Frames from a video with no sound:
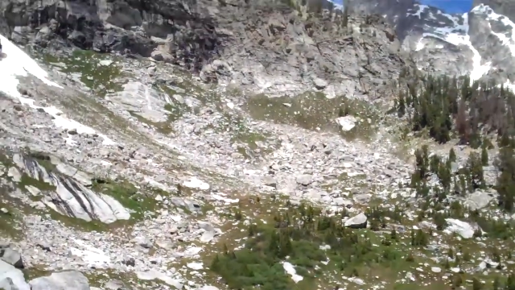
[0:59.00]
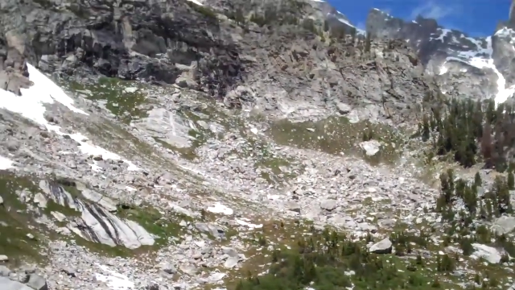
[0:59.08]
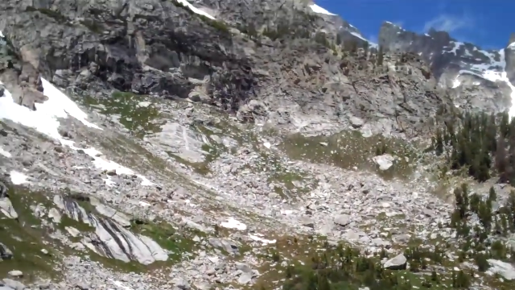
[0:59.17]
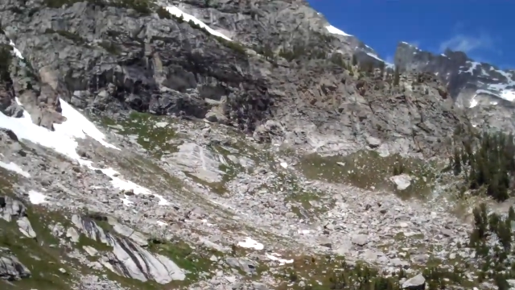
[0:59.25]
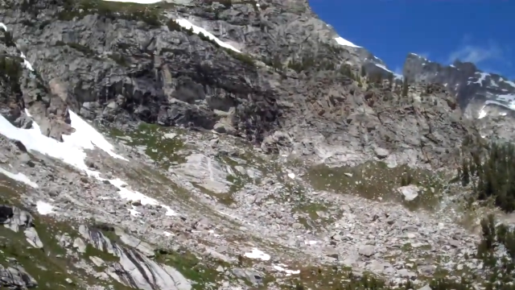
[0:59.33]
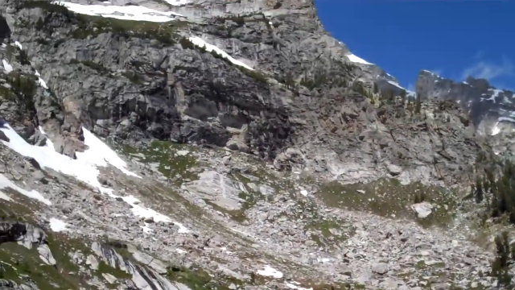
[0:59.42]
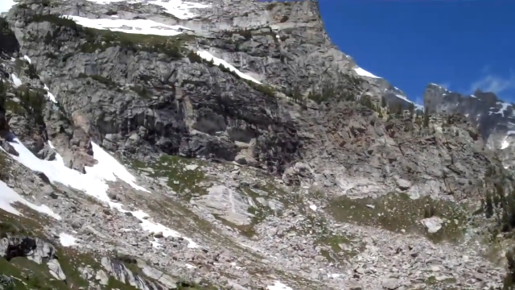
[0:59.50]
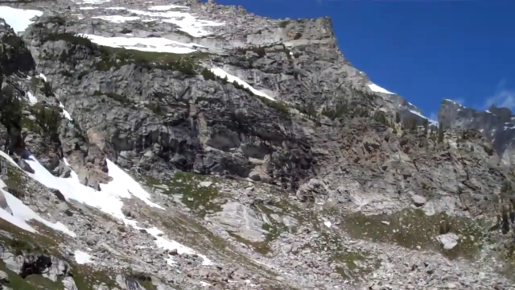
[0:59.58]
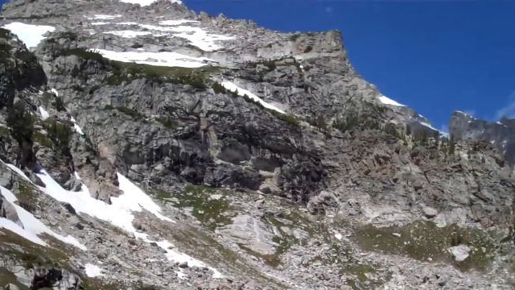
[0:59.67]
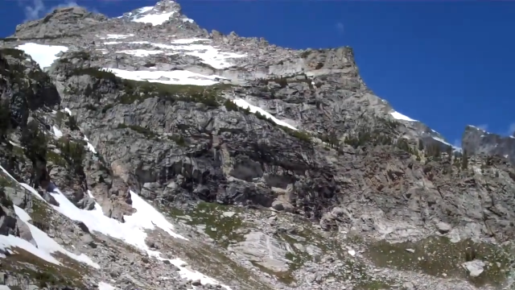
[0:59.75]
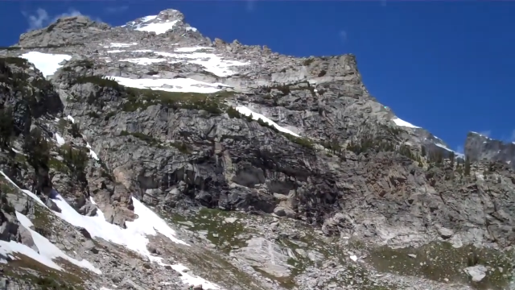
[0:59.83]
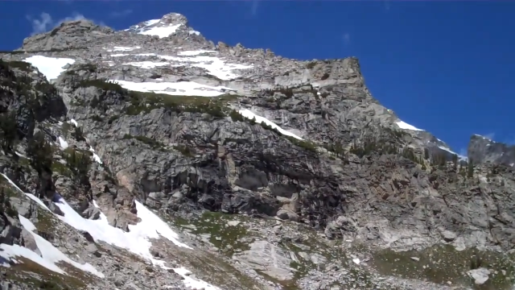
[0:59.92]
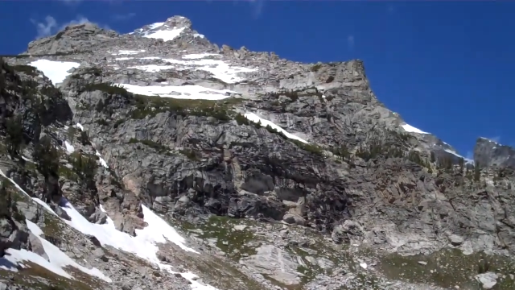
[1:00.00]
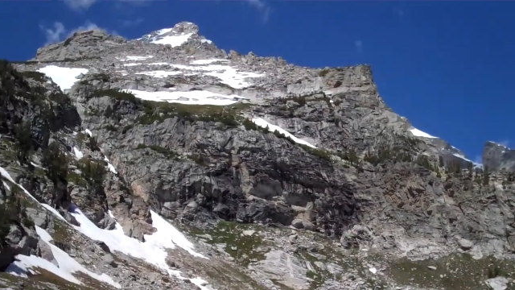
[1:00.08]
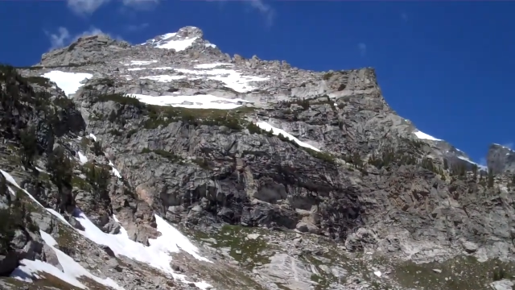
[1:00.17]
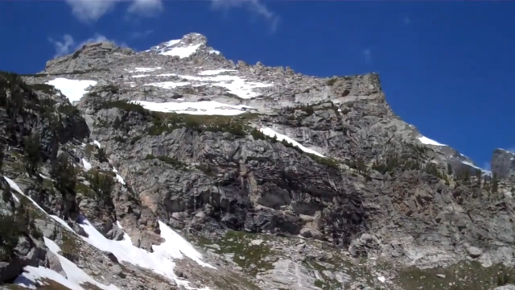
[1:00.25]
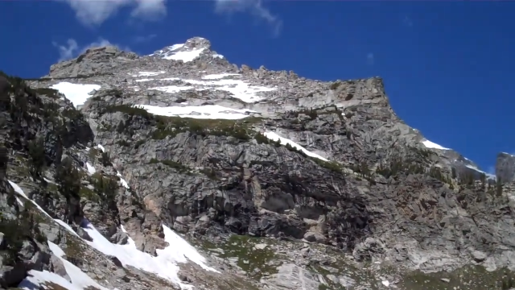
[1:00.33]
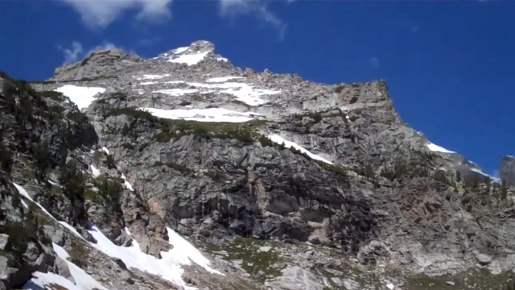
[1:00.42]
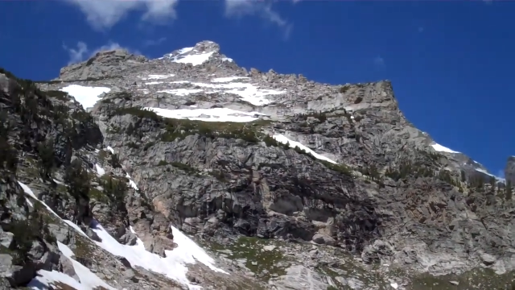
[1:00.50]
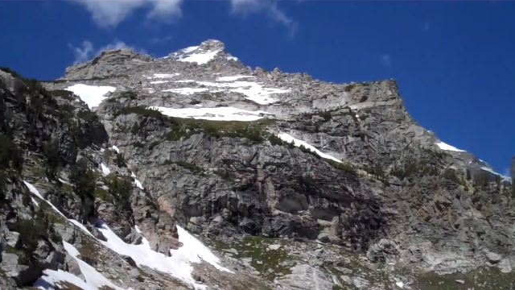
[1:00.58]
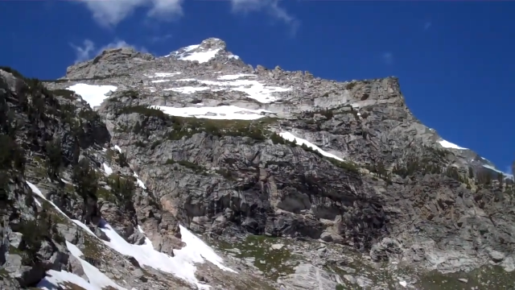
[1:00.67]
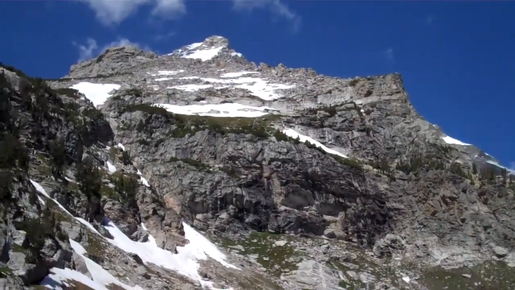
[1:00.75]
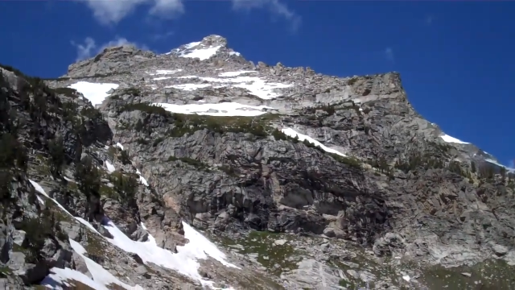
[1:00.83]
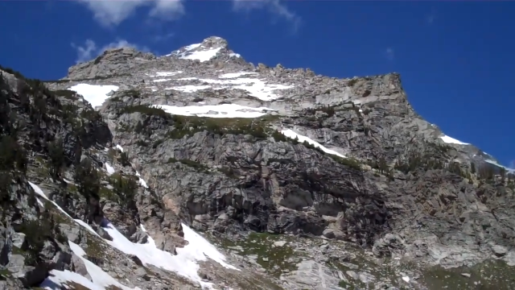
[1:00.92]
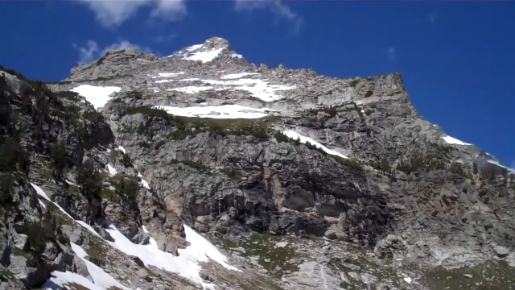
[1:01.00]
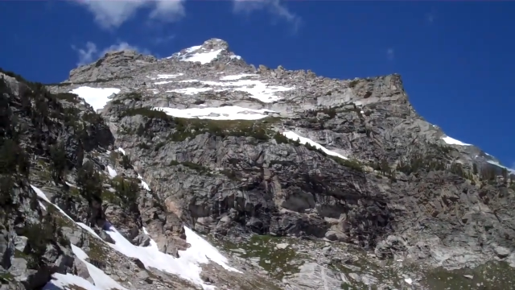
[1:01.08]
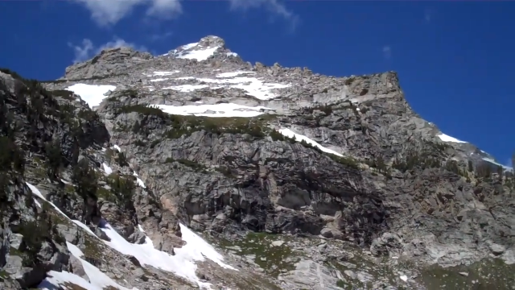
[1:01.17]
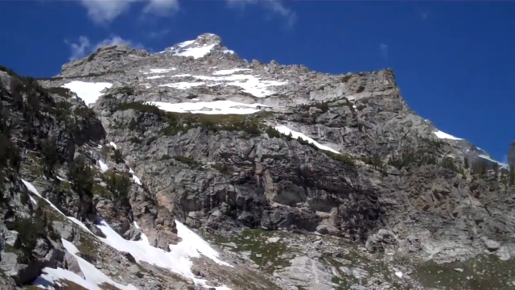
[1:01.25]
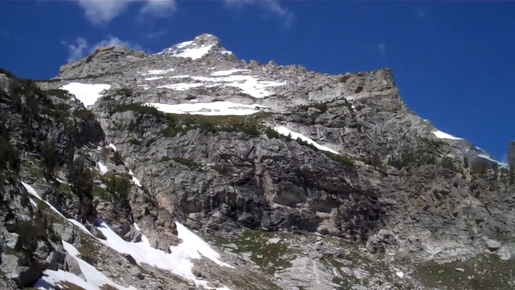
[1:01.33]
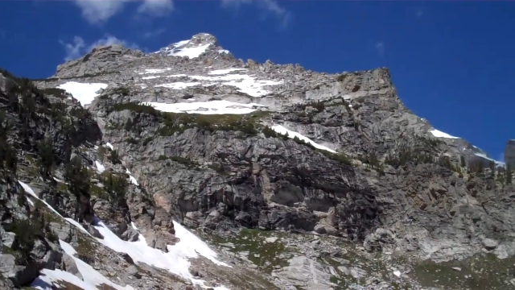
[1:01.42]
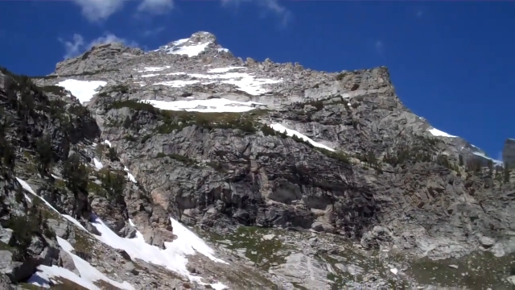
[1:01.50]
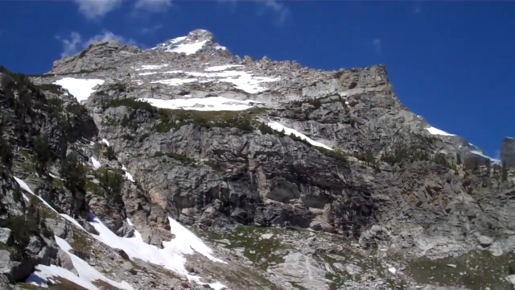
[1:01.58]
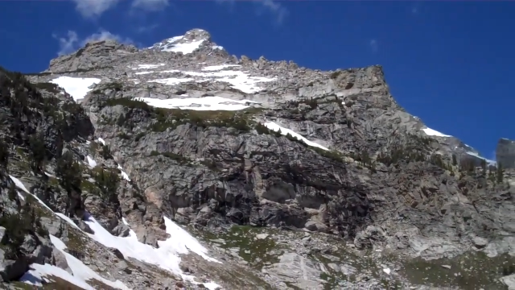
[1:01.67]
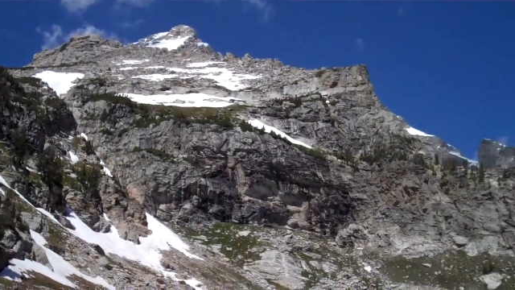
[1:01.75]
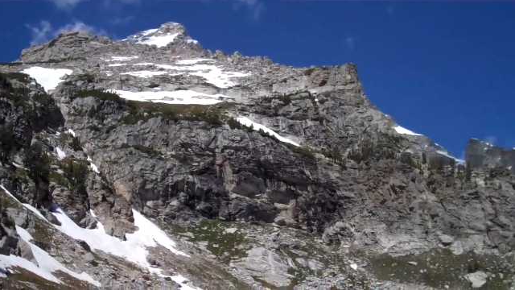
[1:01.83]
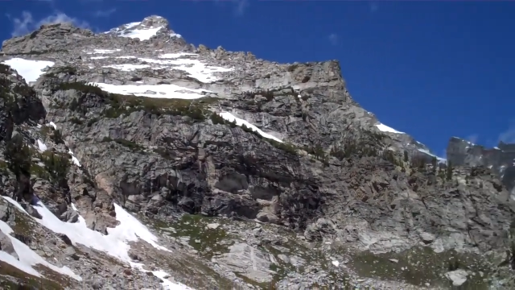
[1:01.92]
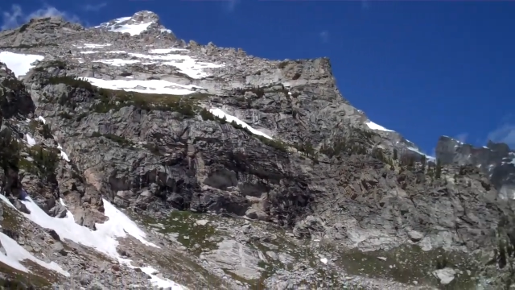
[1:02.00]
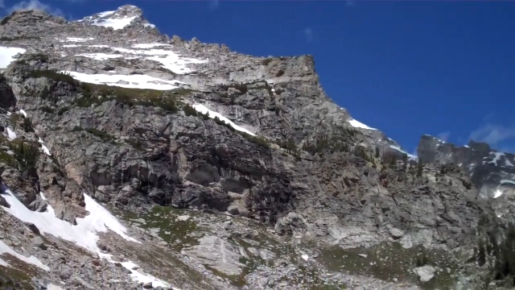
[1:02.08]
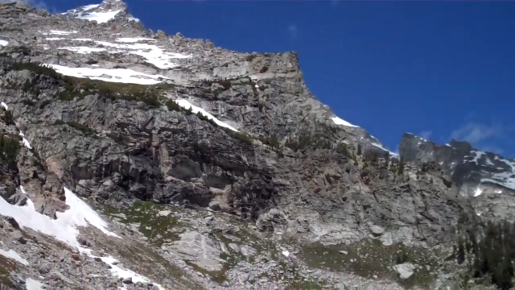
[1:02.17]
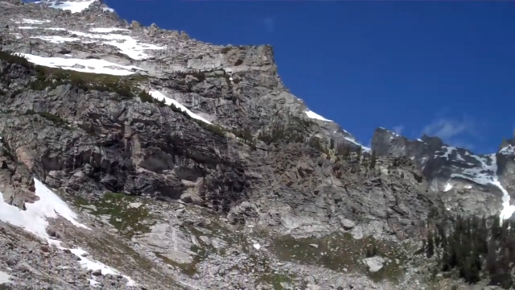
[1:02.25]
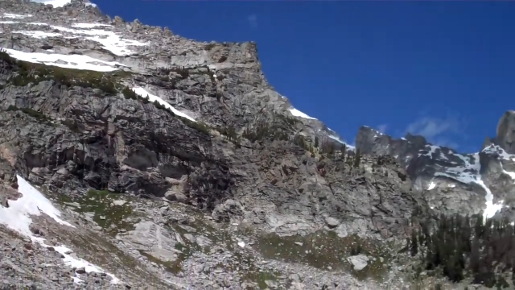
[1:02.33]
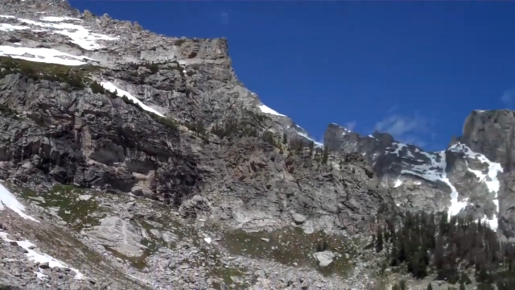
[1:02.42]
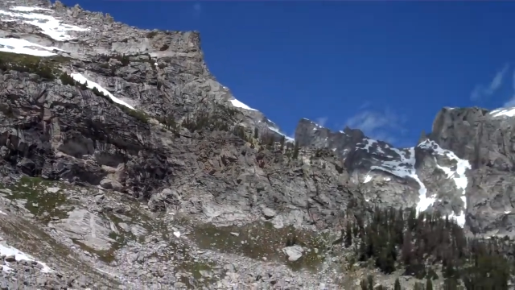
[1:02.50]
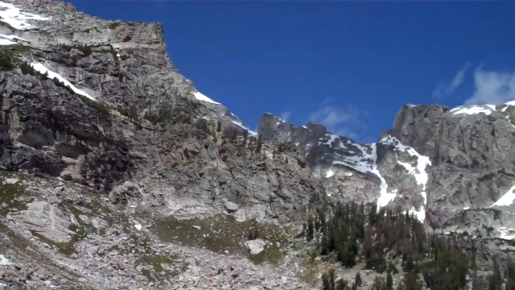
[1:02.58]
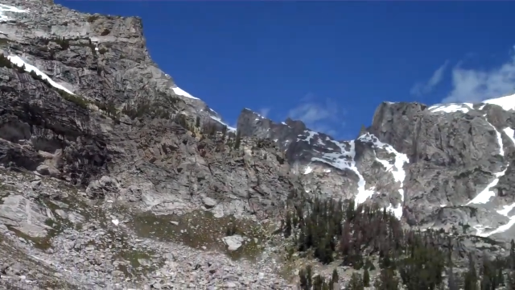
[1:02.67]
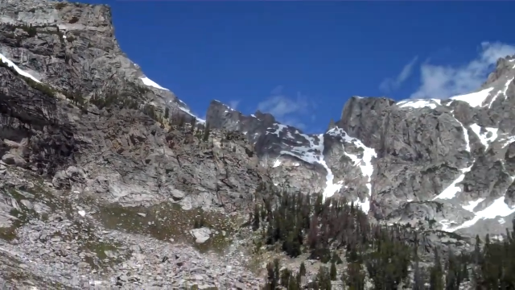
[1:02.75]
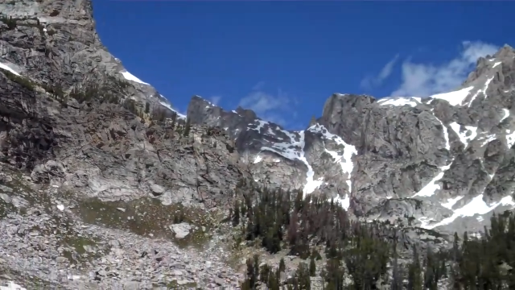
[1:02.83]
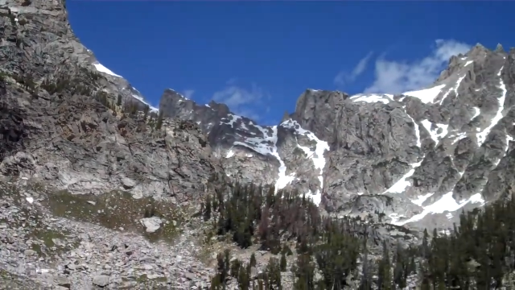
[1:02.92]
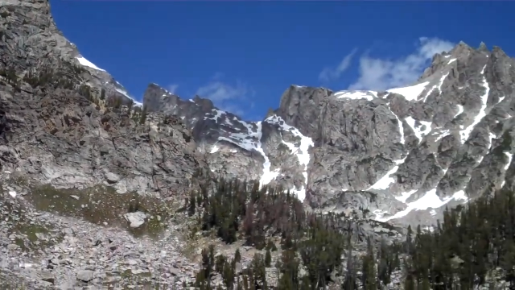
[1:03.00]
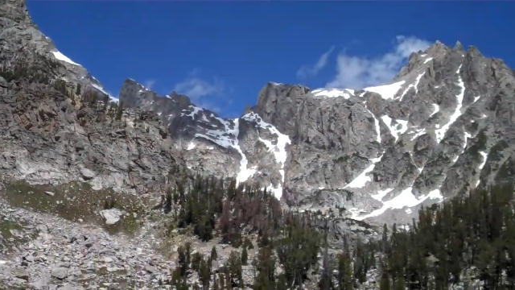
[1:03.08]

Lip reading: Nobody's mouth can be seen.